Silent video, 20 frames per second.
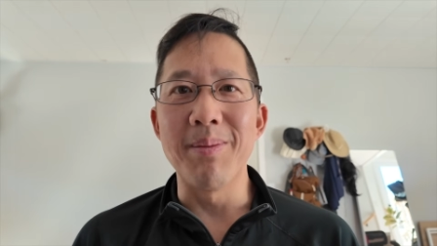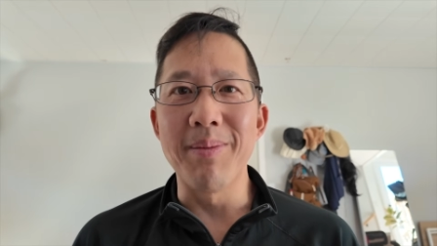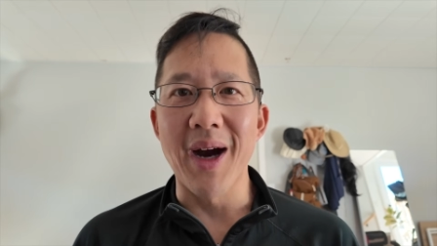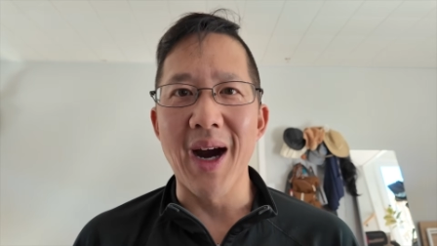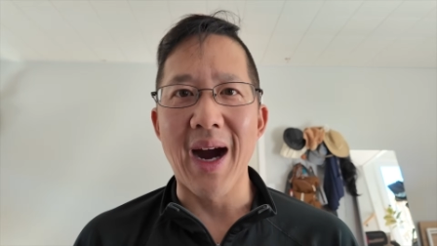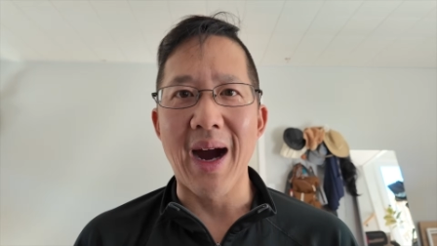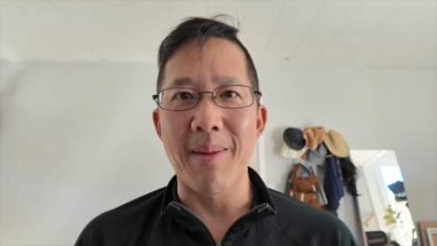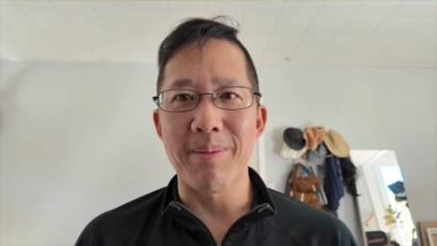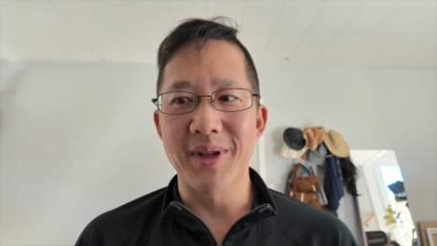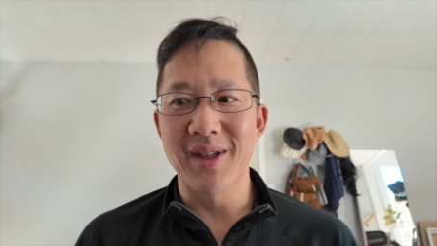
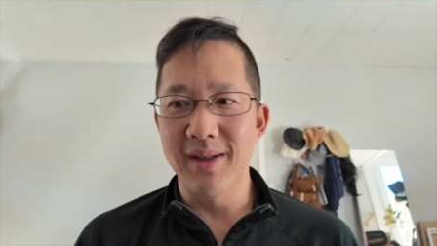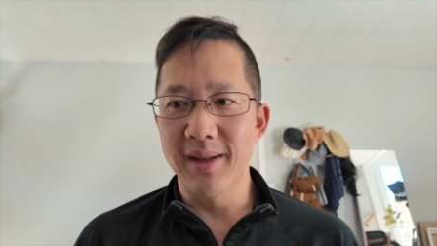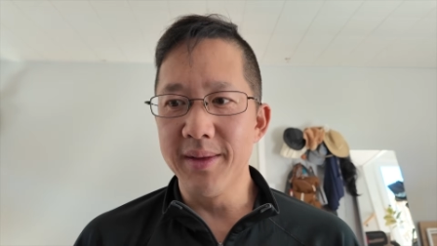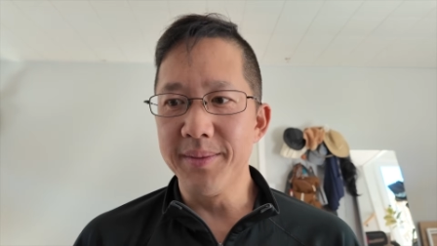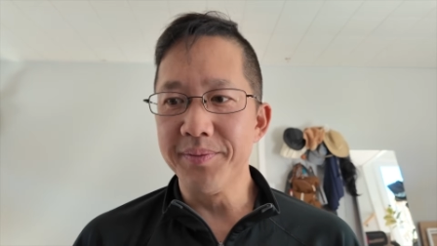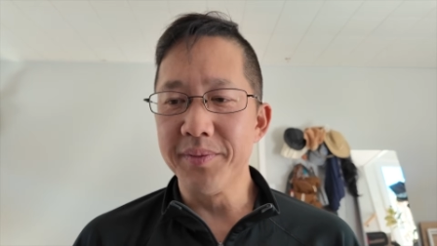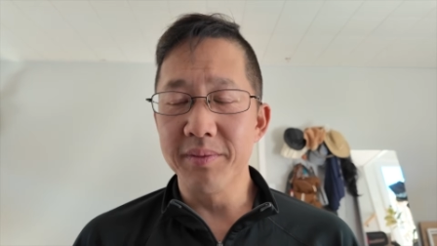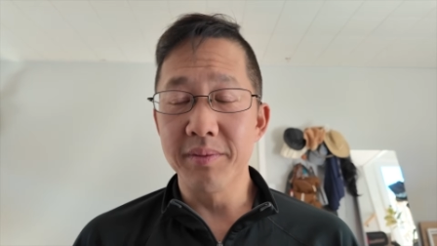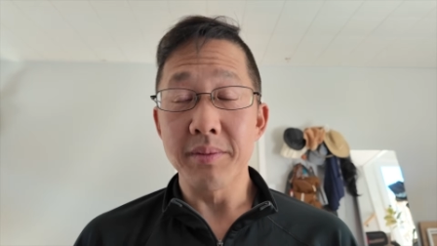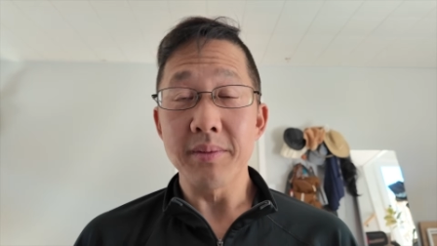popped
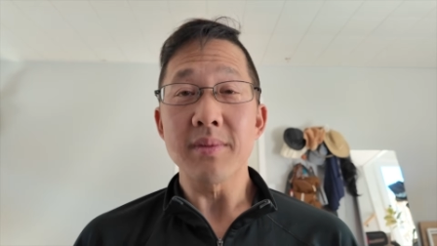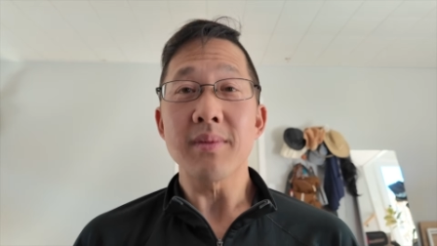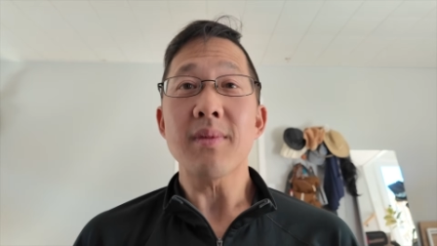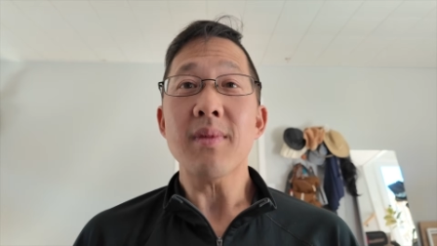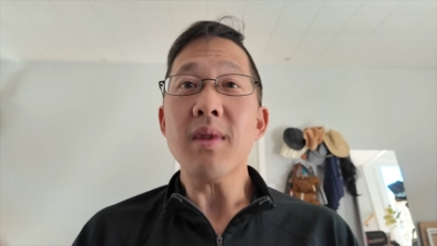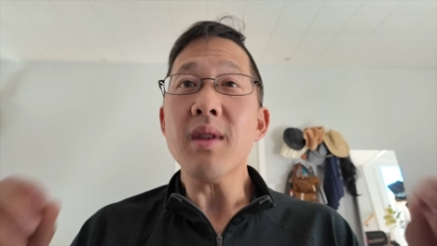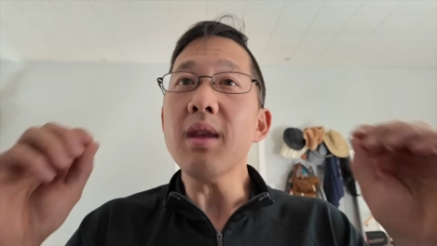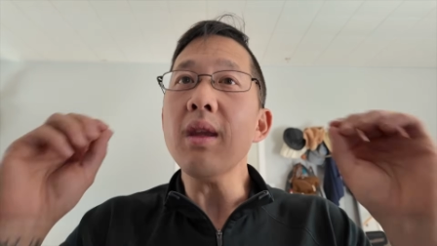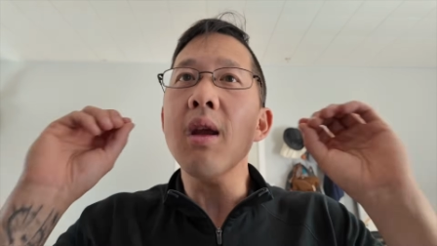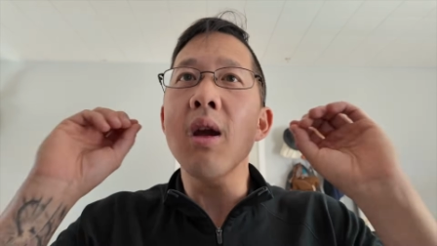
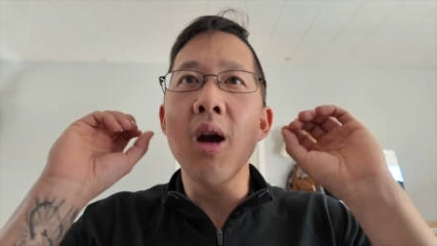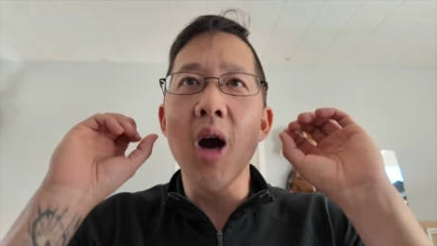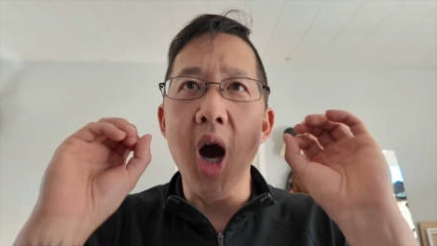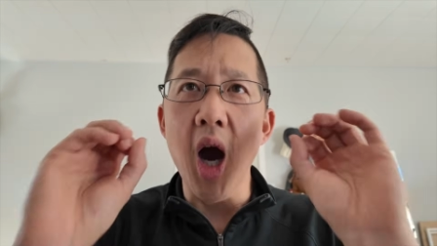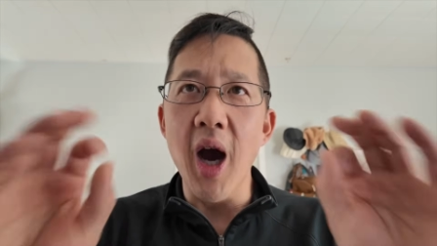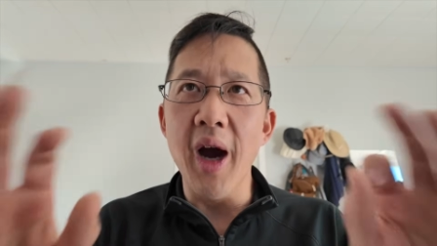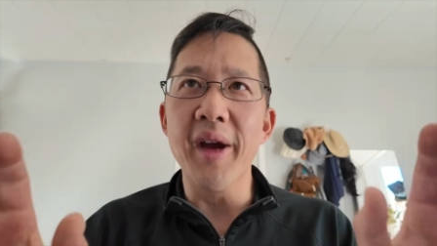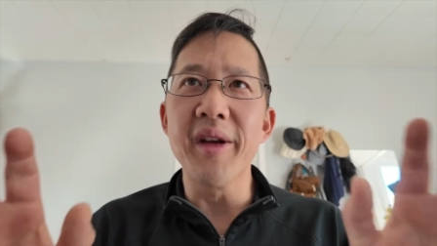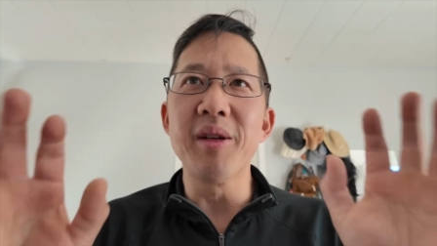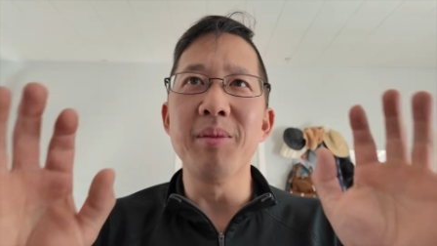
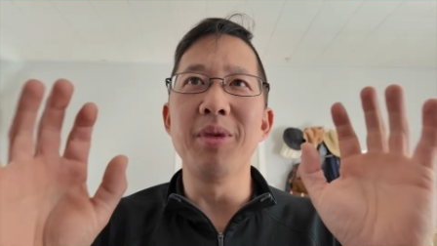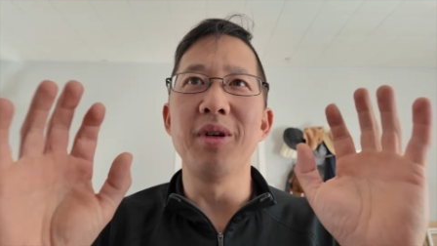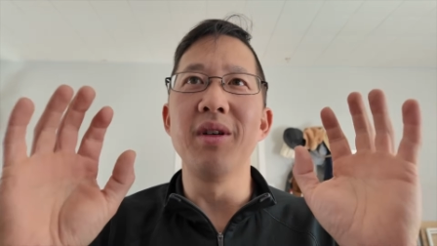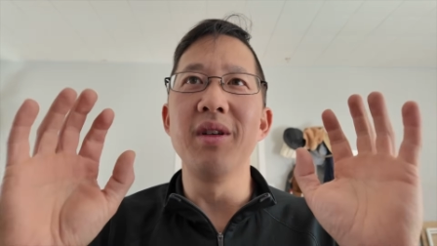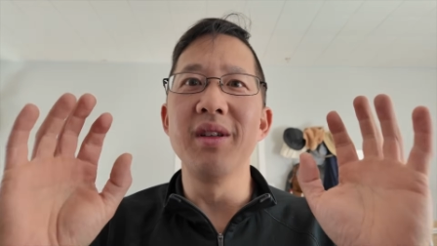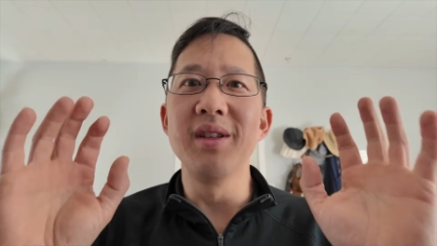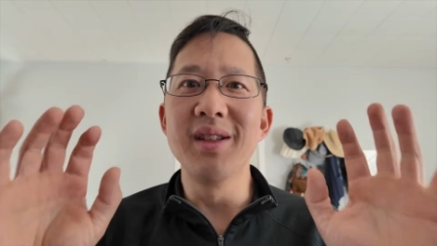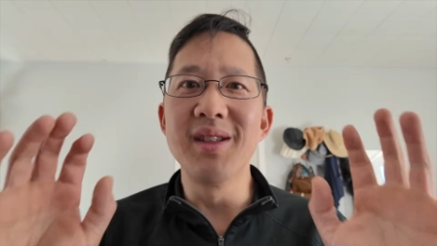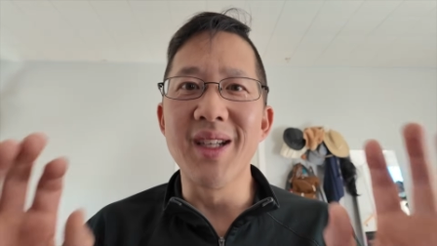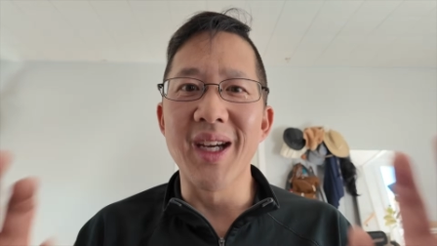
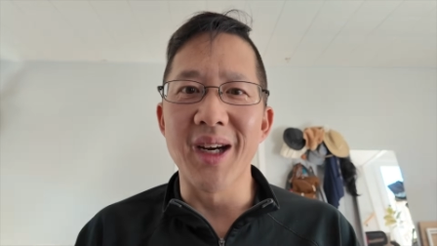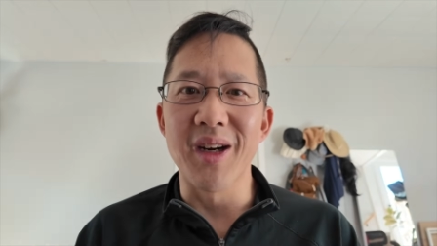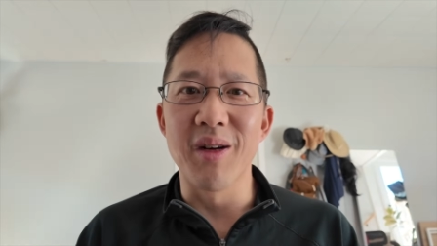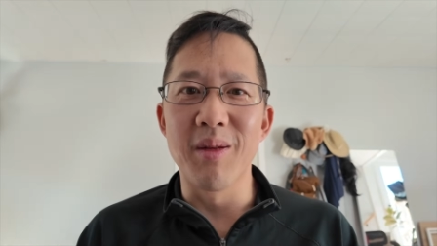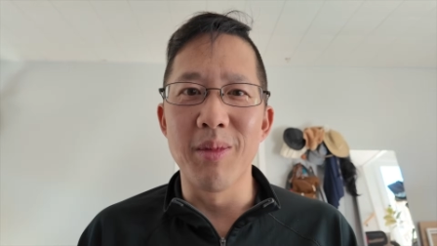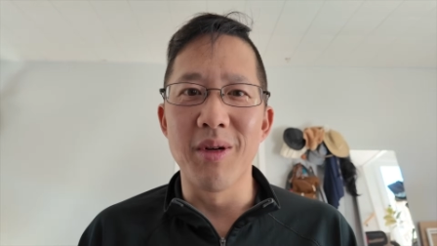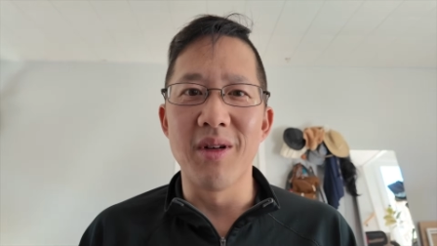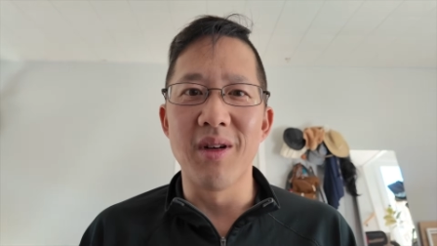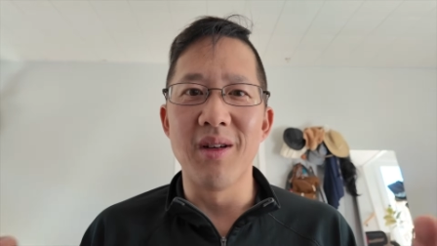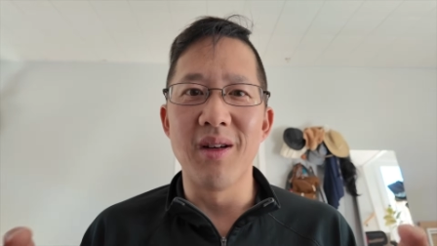audible,
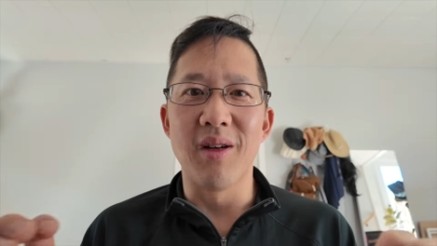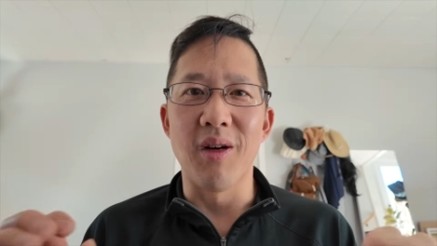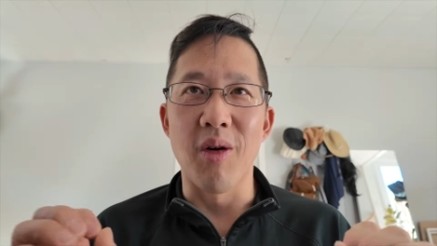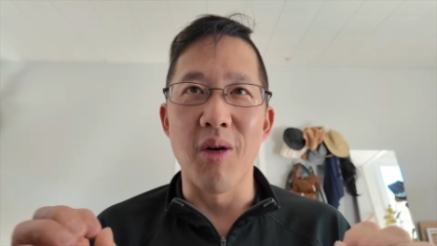terrible,